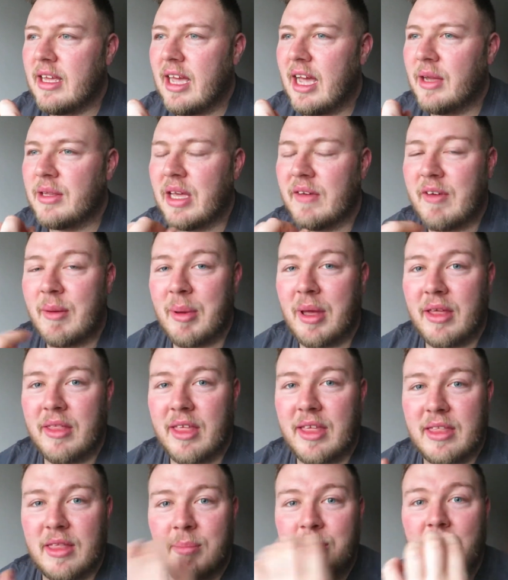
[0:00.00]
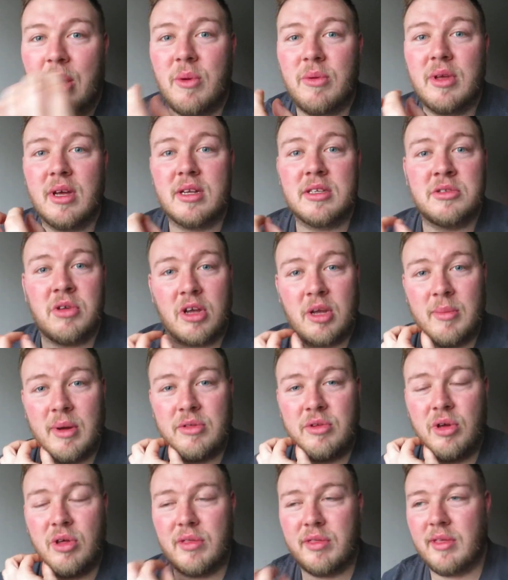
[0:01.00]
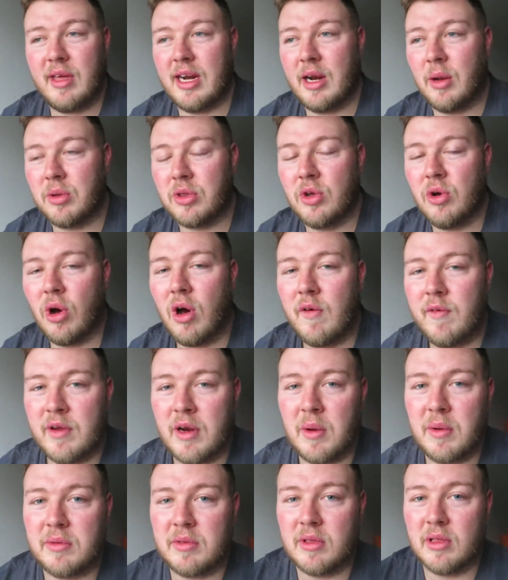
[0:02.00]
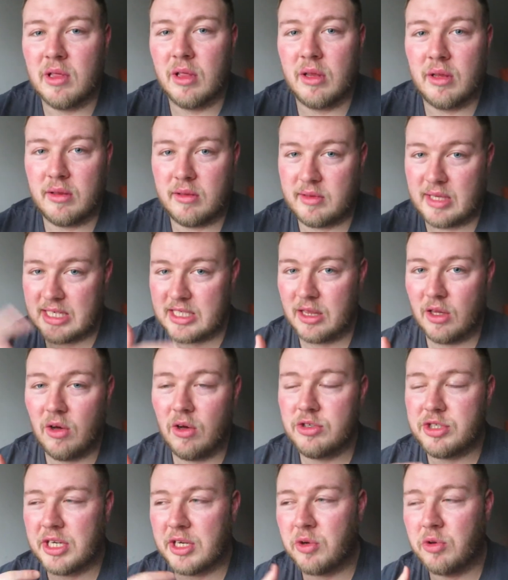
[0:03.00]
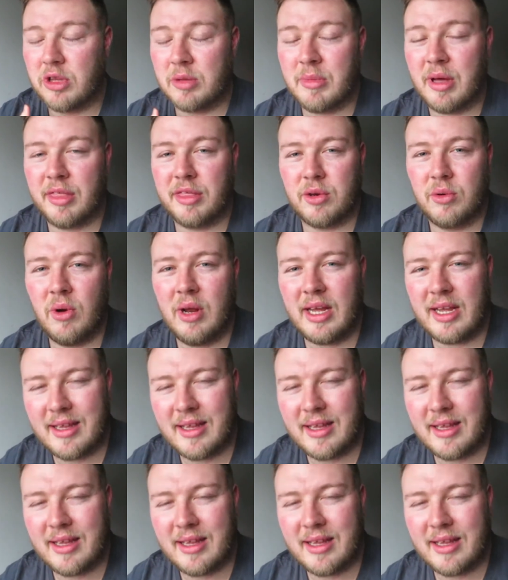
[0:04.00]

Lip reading: I'd have a bit of the powder stuck in my tooth, and I would cough and it would dislodge and go down my throat.